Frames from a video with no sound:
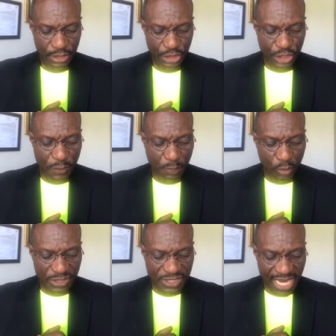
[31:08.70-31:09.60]
she
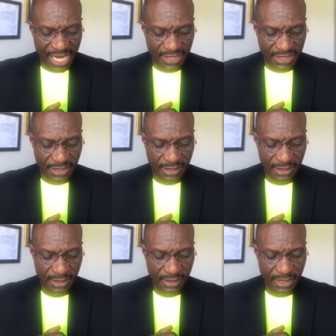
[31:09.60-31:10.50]
possessed
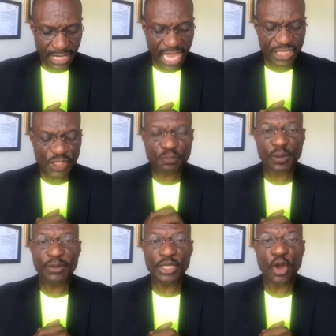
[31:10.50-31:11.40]
a
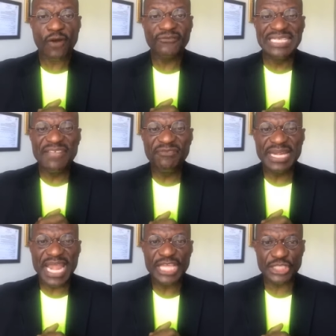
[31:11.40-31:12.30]
spirit of
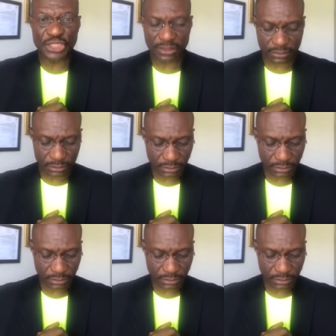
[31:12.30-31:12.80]
divination.